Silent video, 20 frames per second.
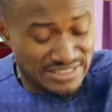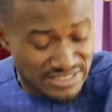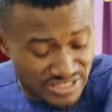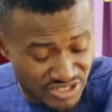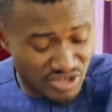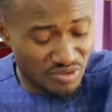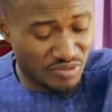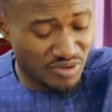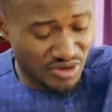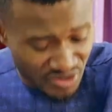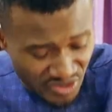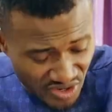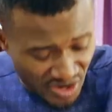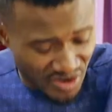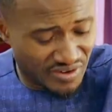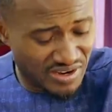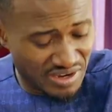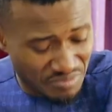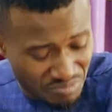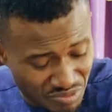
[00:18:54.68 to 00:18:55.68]
you will
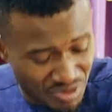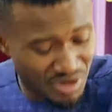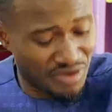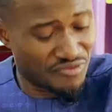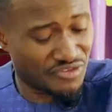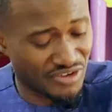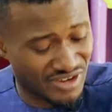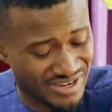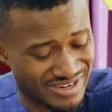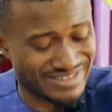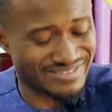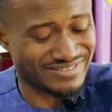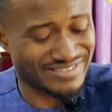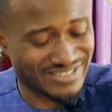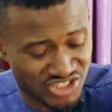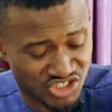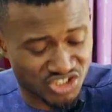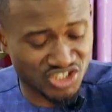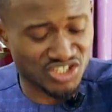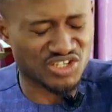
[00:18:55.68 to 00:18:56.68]
not remove your
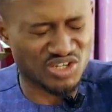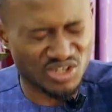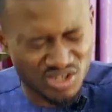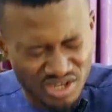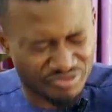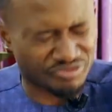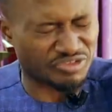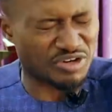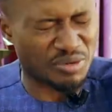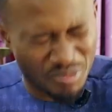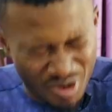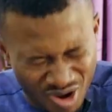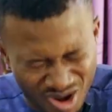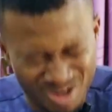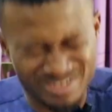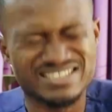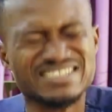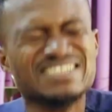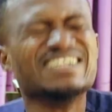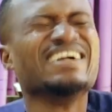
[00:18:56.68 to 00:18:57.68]
gracious love from
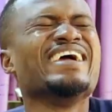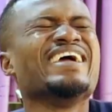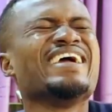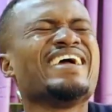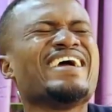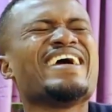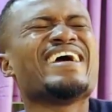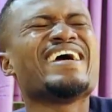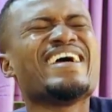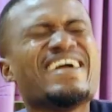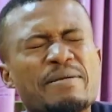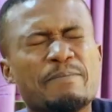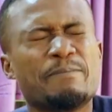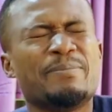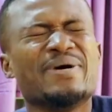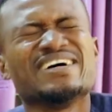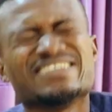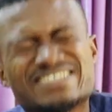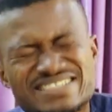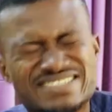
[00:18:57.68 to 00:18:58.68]
us.
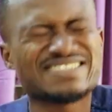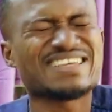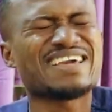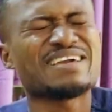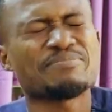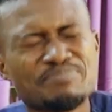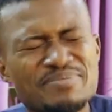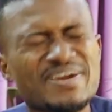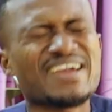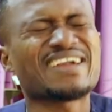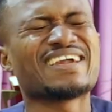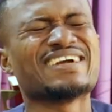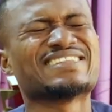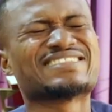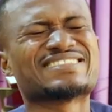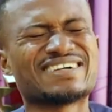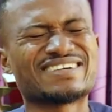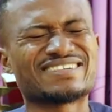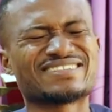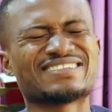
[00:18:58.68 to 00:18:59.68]

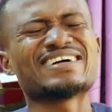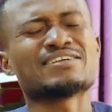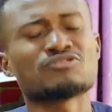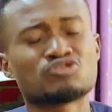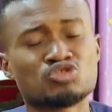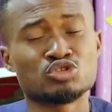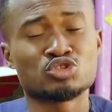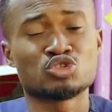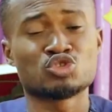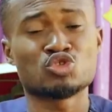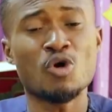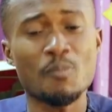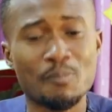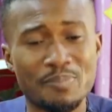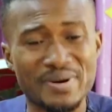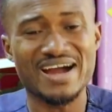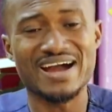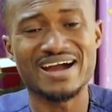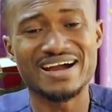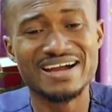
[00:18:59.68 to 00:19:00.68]

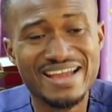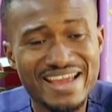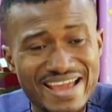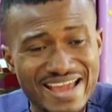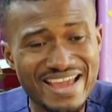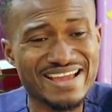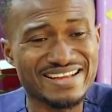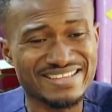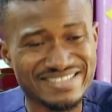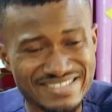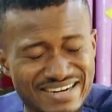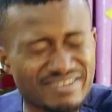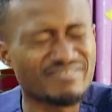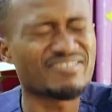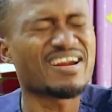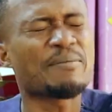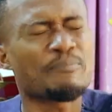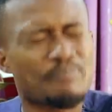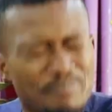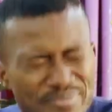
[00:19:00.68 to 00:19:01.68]
Basepeketarantoskopa,
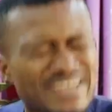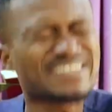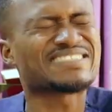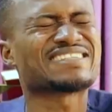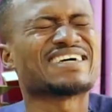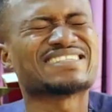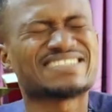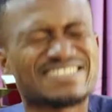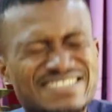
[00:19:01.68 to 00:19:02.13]
etarapeta